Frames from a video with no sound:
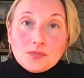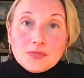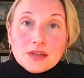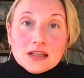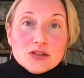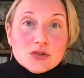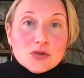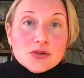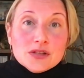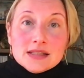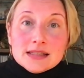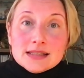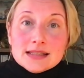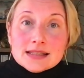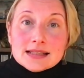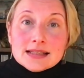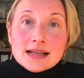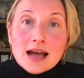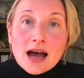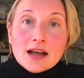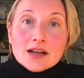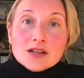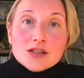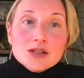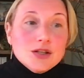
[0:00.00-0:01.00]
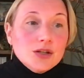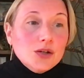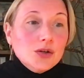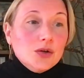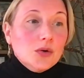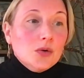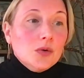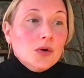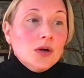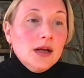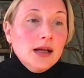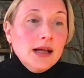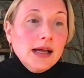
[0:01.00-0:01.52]
So this is not
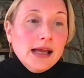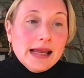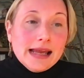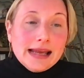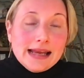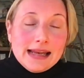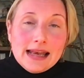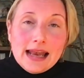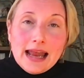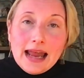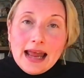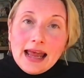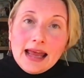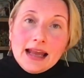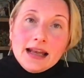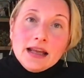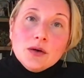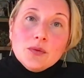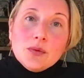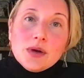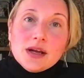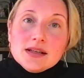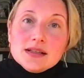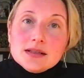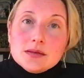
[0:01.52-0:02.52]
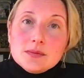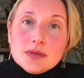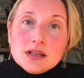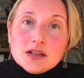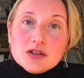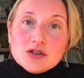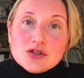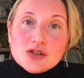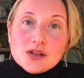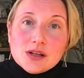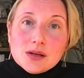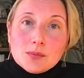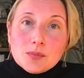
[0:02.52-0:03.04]
to in any way
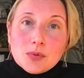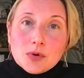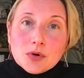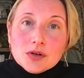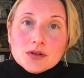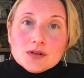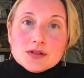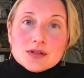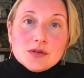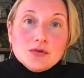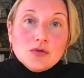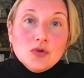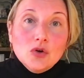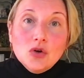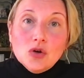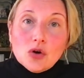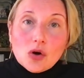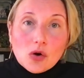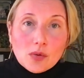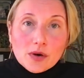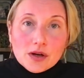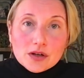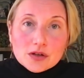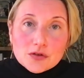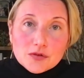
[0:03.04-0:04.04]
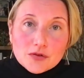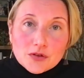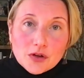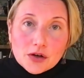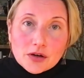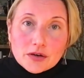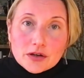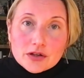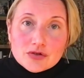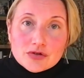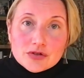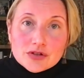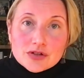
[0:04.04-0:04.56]
diminish the importance of going to
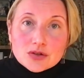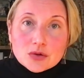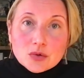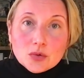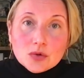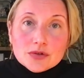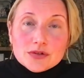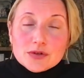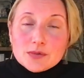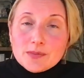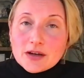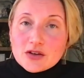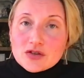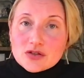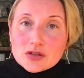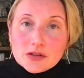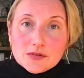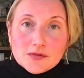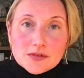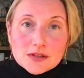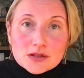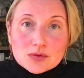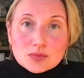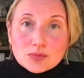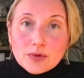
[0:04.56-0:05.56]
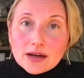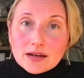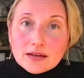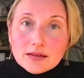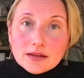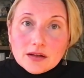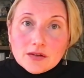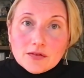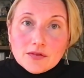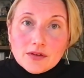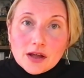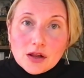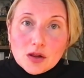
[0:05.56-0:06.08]
floristry school, especially if it's
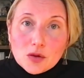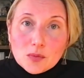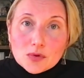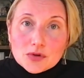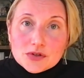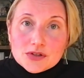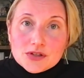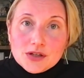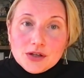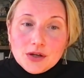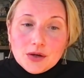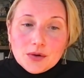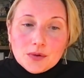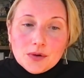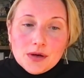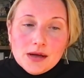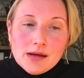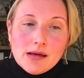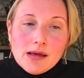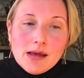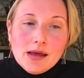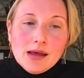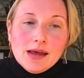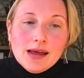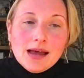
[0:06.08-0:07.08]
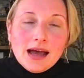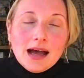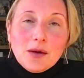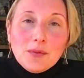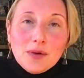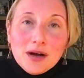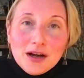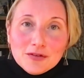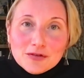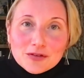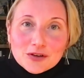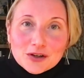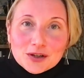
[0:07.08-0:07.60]
readily available to you.
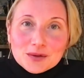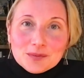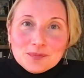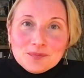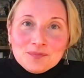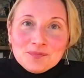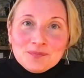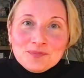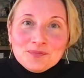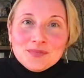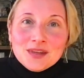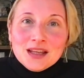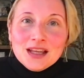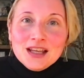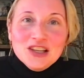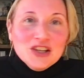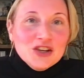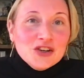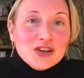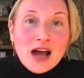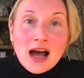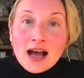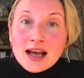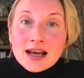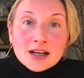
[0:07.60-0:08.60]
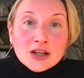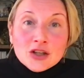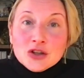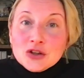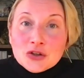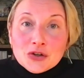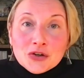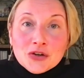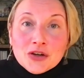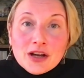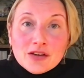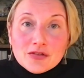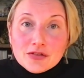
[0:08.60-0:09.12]
However, you're not going to
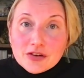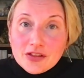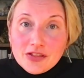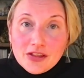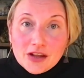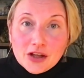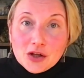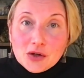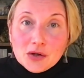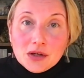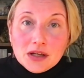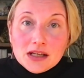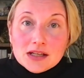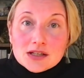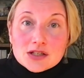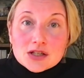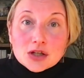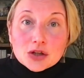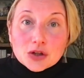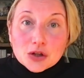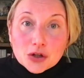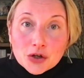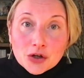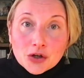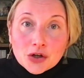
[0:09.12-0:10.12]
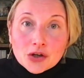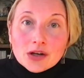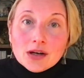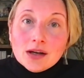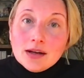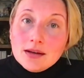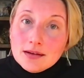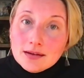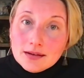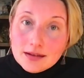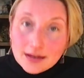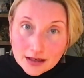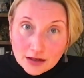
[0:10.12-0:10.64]
learn everything you need to
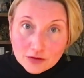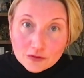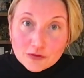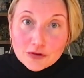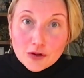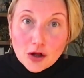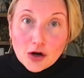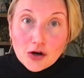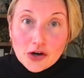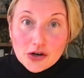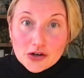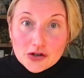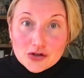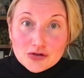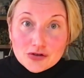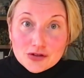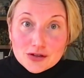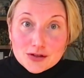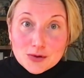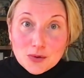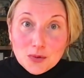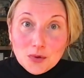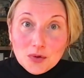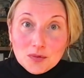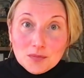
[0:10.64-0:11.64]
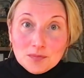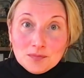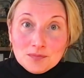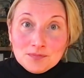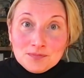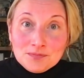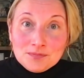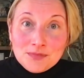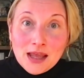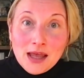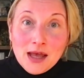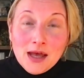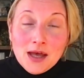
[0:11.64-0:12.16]
learn in floristry school.
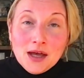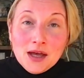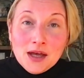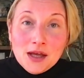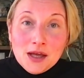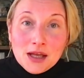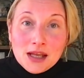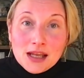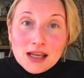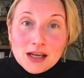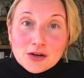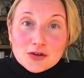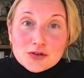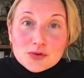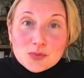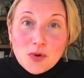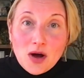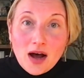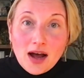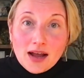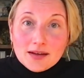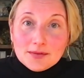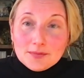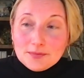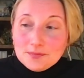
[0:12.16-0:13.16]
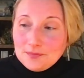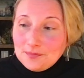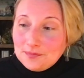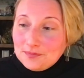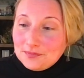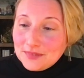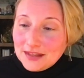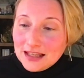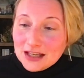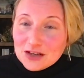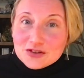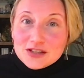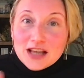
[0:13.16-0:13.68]
Here's why.
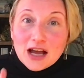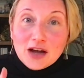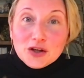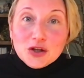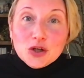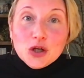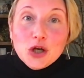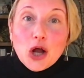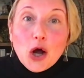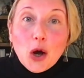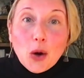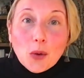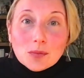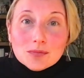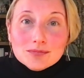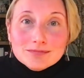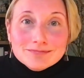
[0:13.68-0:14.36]
Here's how you know.